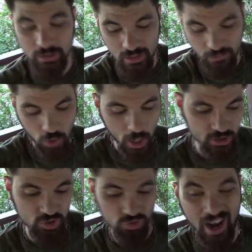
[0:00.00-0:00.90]
to
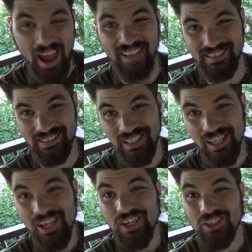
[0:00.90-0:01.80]
defrost your rats,
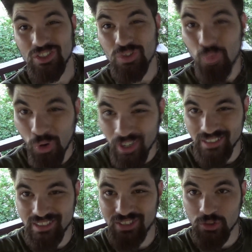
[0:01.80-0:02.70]
you
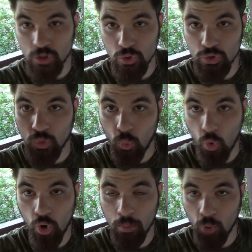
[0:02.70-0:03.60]
want to use
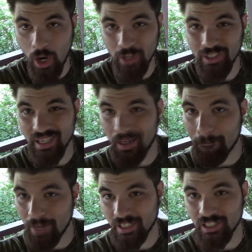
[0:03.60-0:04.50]
warm water in a
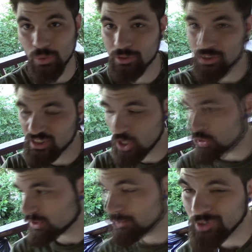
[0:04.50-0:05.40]
bucket. You want to
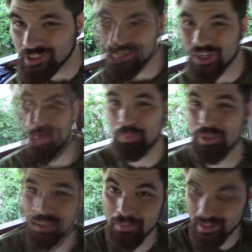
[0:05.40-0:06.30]
soak them. The reason you don't want to
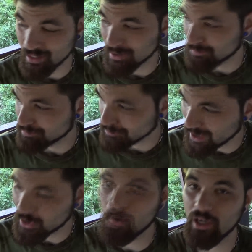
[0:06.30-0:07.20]
put them in the
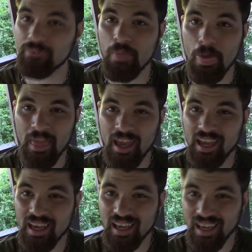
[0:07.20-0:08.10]
microwave
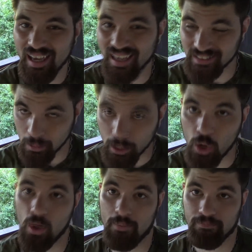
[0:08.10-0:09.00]
is they'll
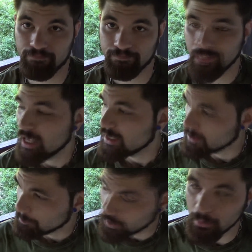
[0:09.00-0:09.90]
blow up.
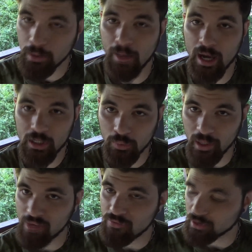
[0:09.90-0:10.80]
You put them in the
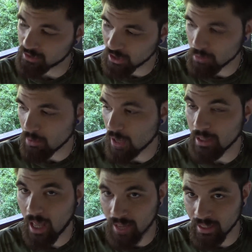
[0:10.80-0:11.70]
microwave, you turn them on,
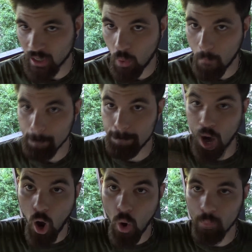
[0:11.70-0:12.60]
and they go
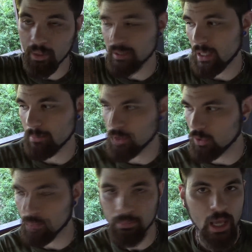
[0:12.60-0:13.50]
boom, and they blow
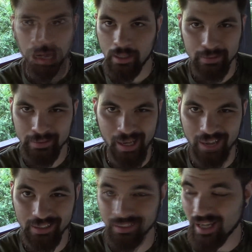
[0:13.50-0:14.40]
up.
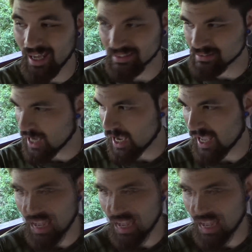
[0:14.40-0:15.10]
Not good. It's not